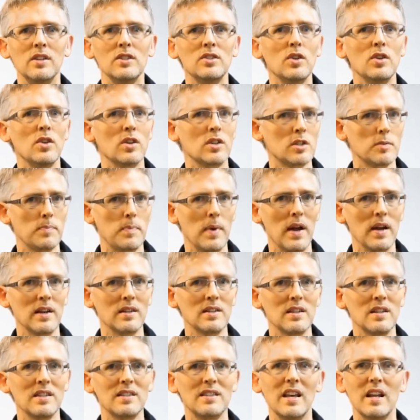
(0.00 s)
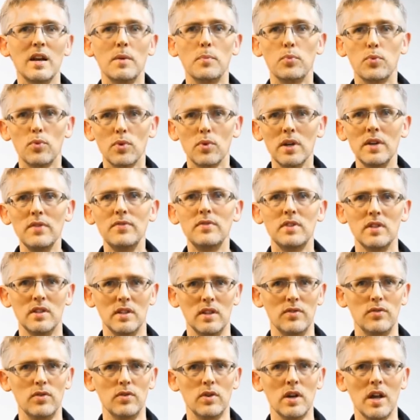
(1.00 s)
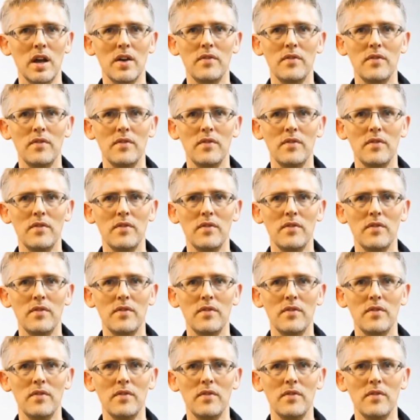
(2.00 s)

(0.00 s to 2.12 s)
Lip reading: to expect that a brief delivery